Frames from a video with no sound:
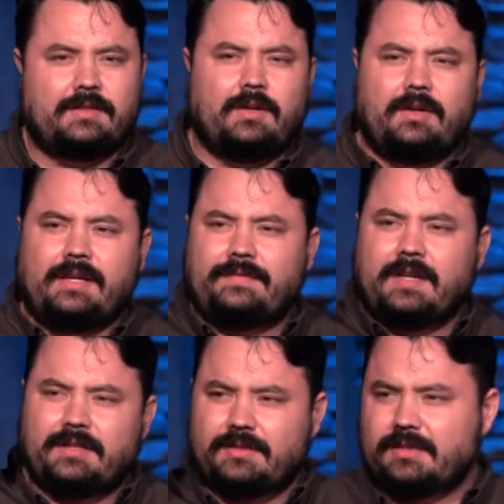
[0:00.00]
So if the
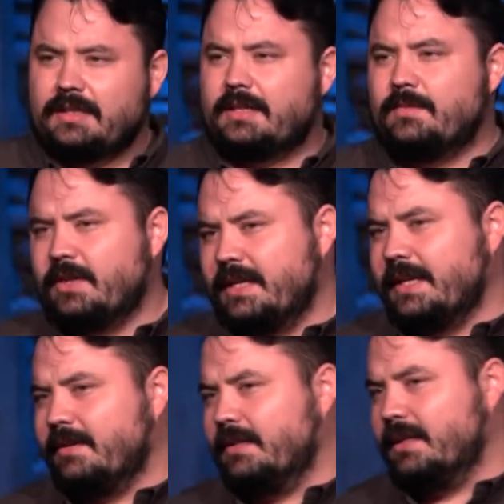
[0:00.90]
ushers can come on
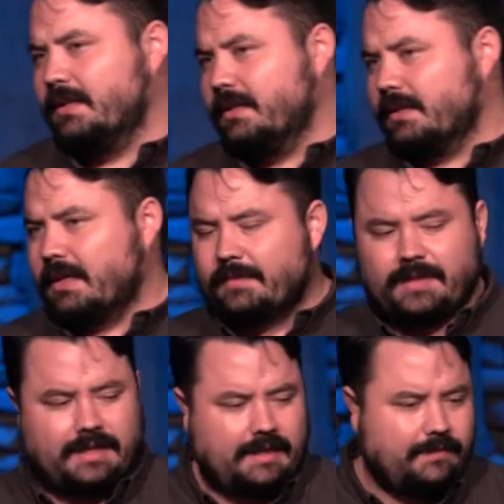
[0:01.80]
down, look, I'm
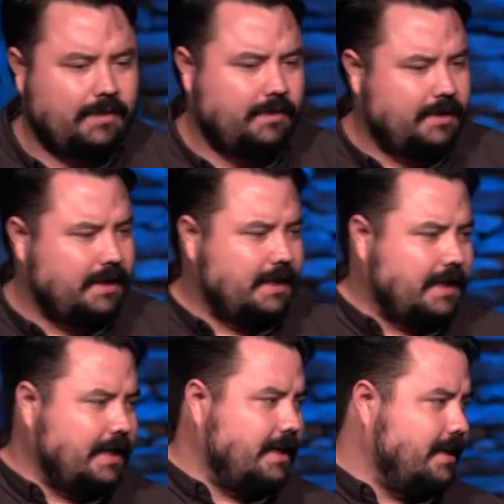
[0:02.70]
going to give you
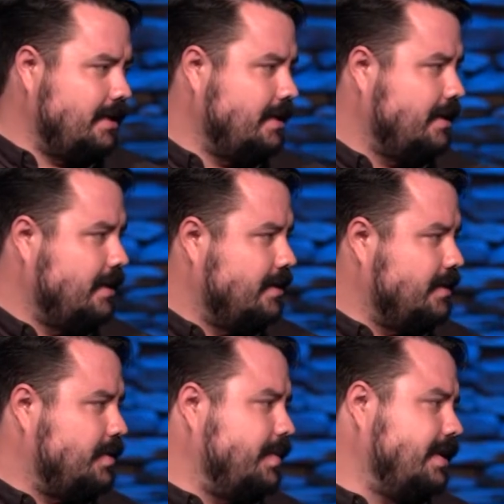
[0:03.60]
the
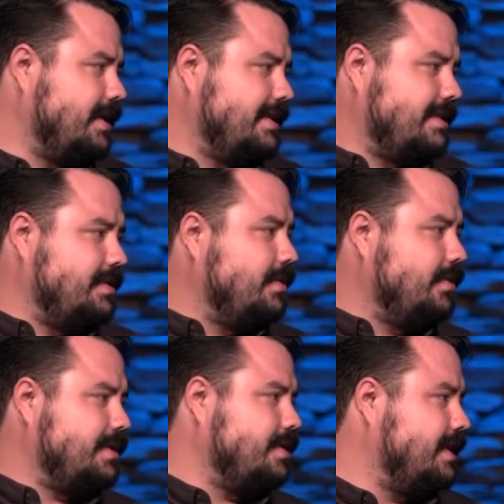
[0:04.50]
spiel on this.
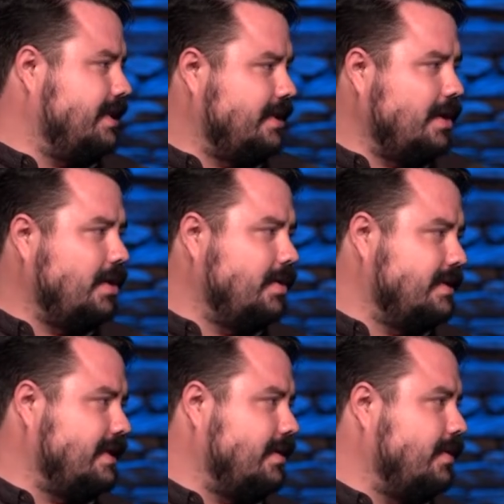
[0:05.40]
What you need to know
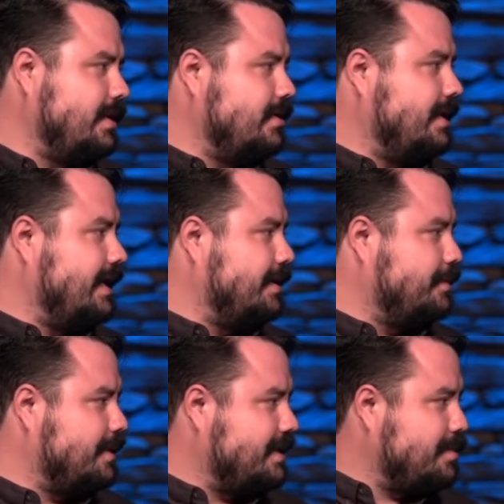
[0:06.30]
is that what you
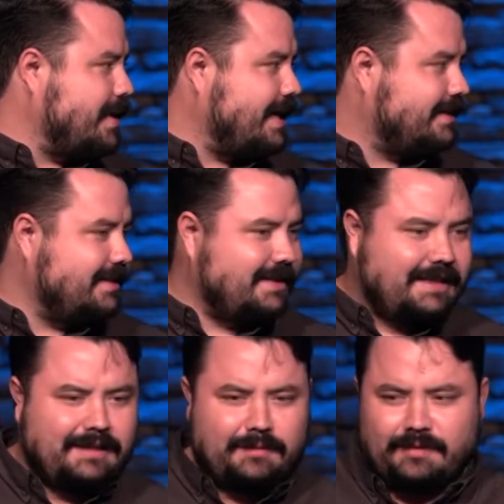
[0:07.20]
give is impacting the
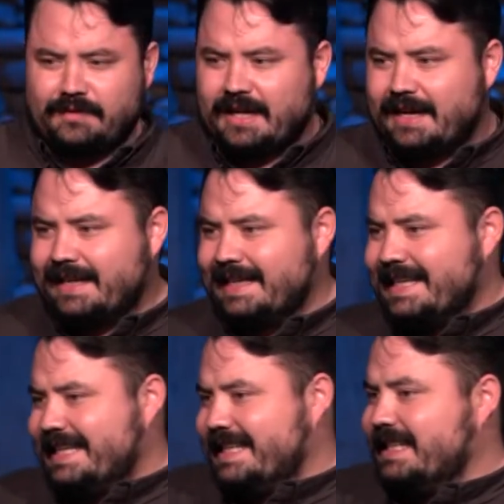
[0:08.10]
kingdom of God
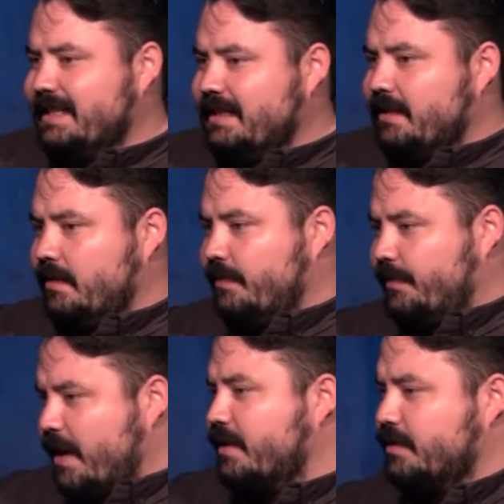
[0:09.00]
in
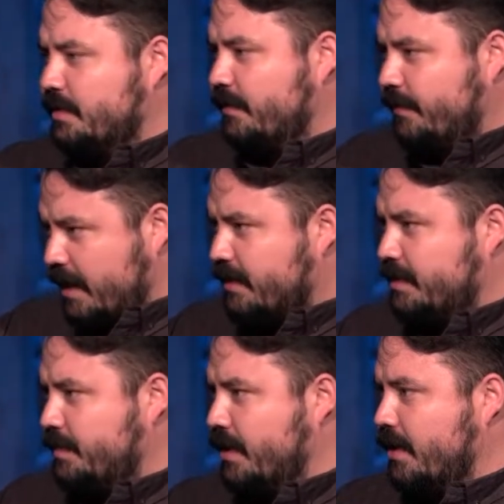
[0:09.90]

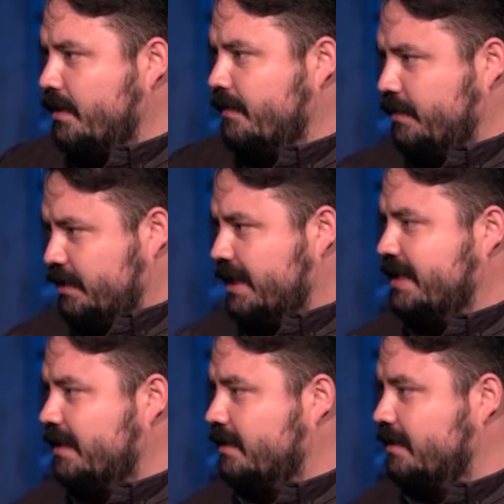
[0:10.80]
Fredericksburg,
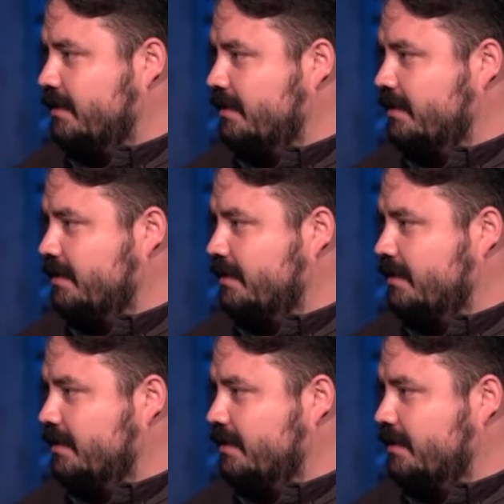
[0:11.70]
Virginia.